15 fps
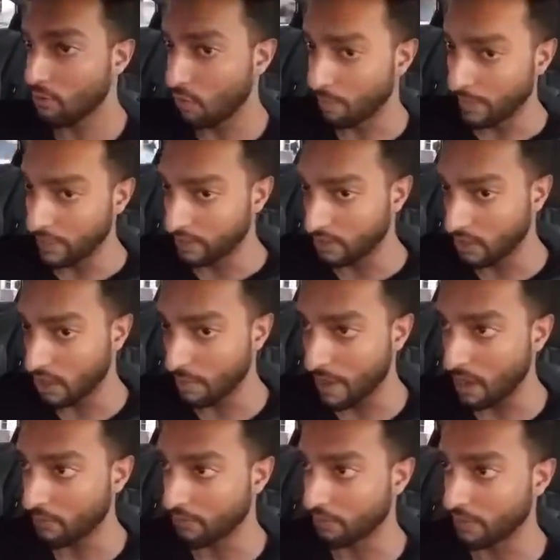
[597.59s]
will begin to come
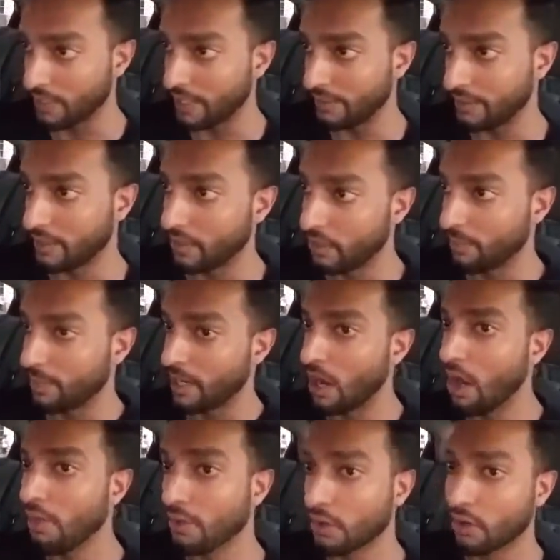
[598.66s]
out for Ethereum and
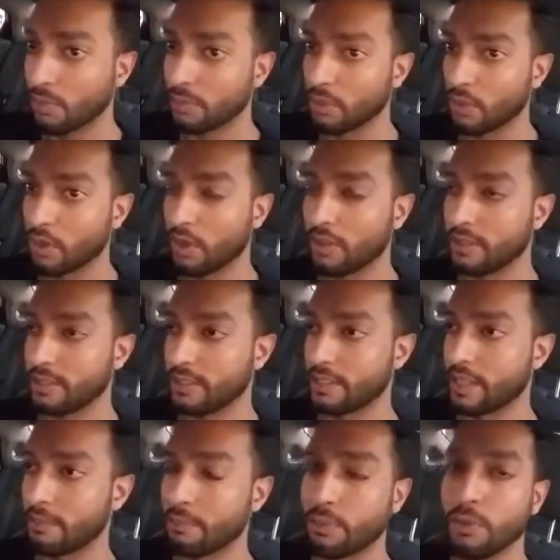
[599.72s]
other cryptocurrencies
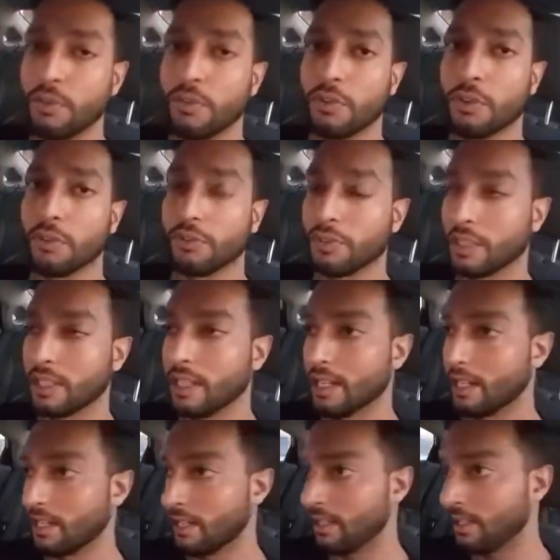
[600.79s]
that prove their own
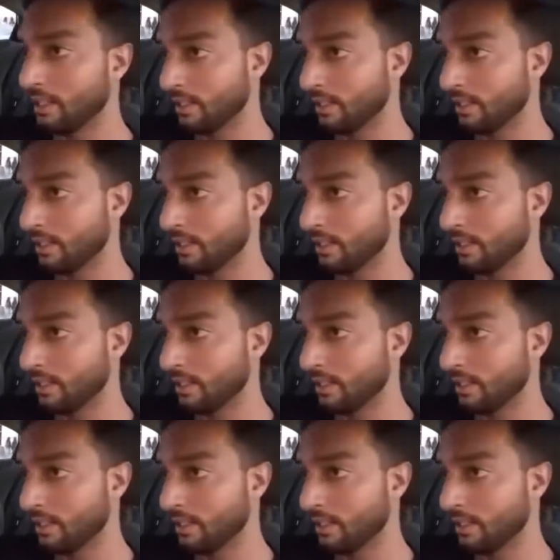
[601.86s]
validity